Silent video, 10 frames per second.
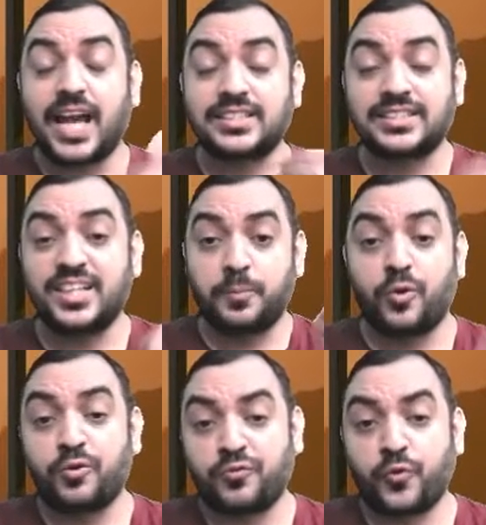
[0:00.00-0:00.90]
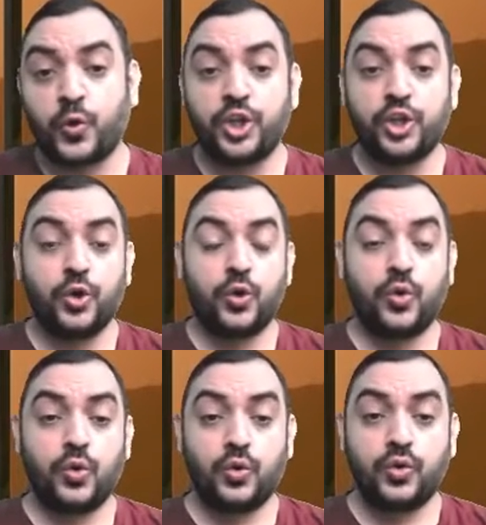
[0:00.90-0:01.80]
asset
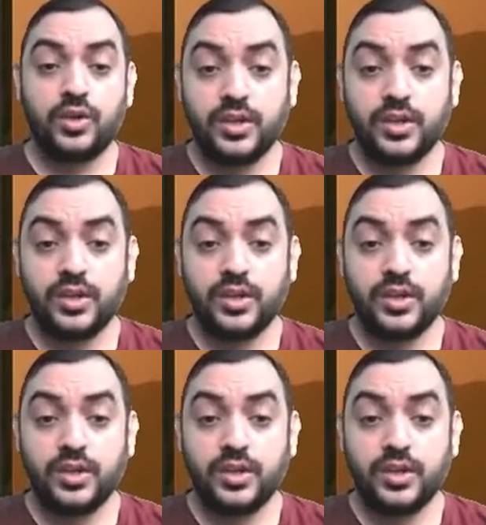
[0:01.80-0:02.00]
portfolio.